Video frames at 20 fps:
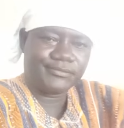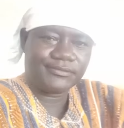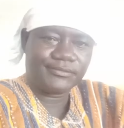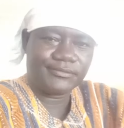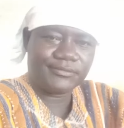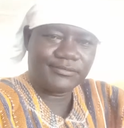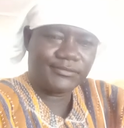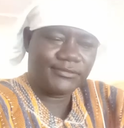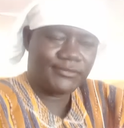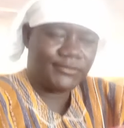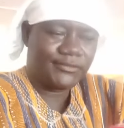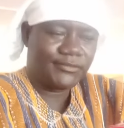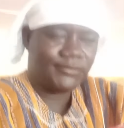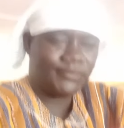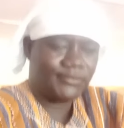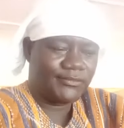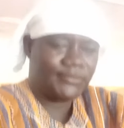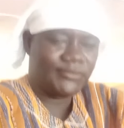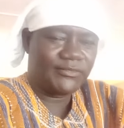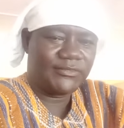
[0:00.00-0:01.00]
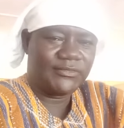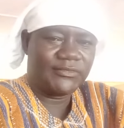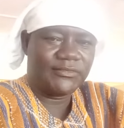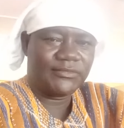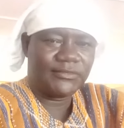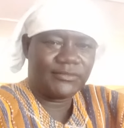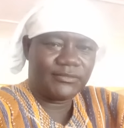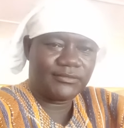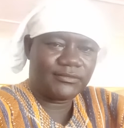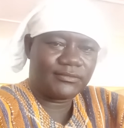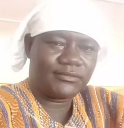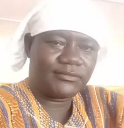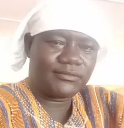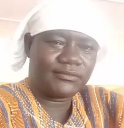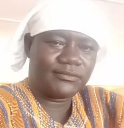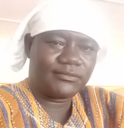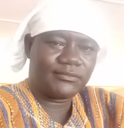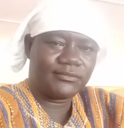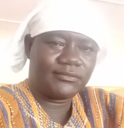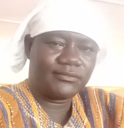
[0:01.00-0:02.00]

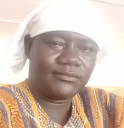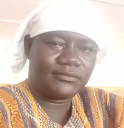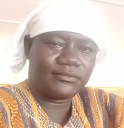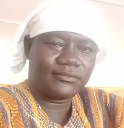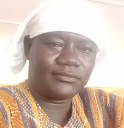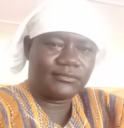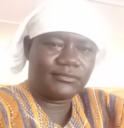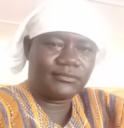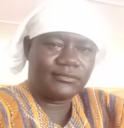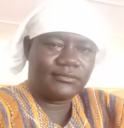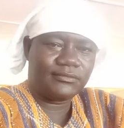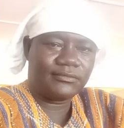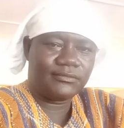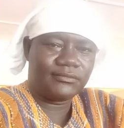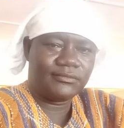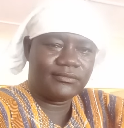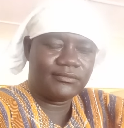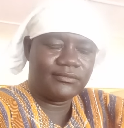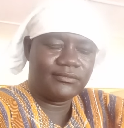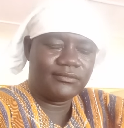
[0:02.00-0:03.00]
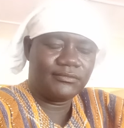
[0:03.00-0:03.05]
Nothing is said.